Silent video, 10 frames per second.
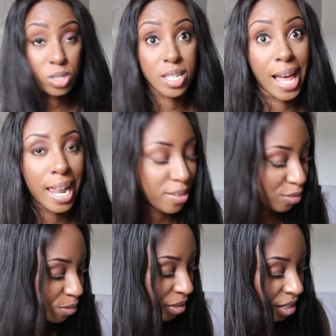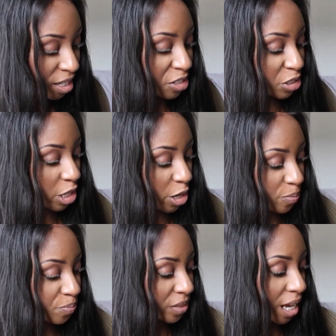or to that level, so
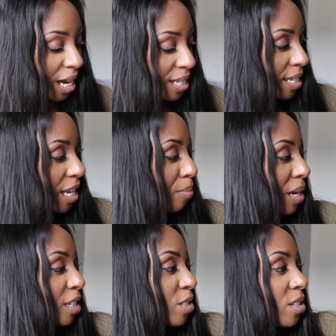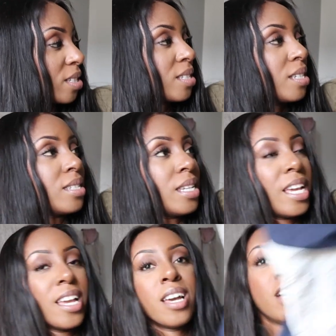I had to help Asos to
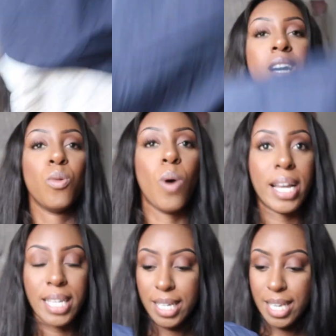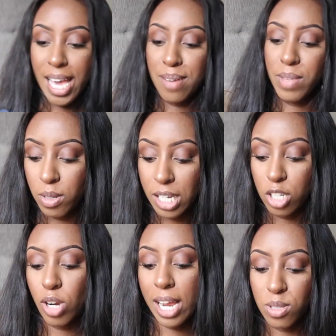see what I could get. So it's like a
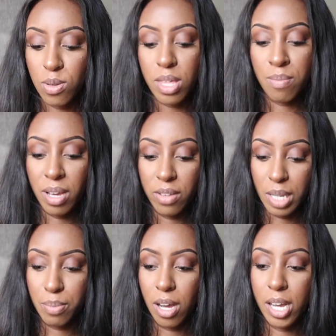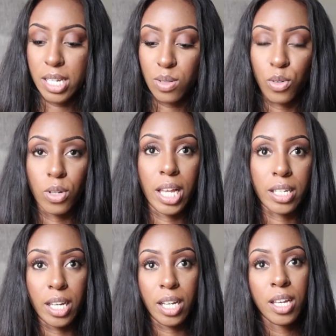tracksuit themed birthday party. It's for
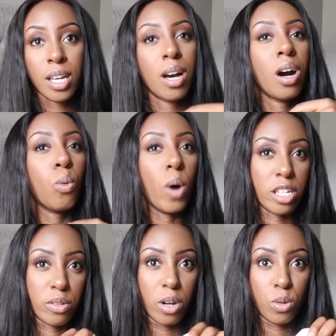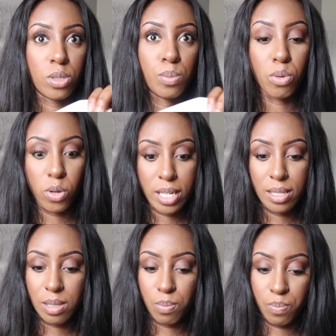like a 1-year-old
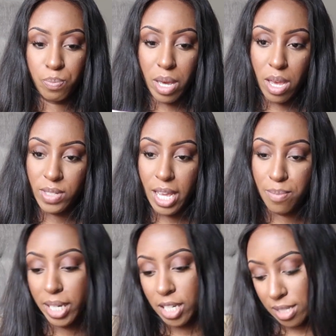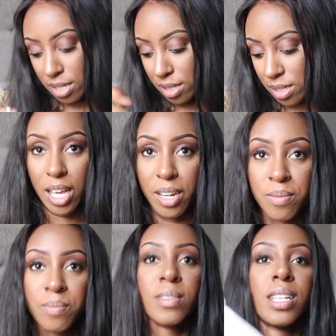boy's birthday, my cousin's son.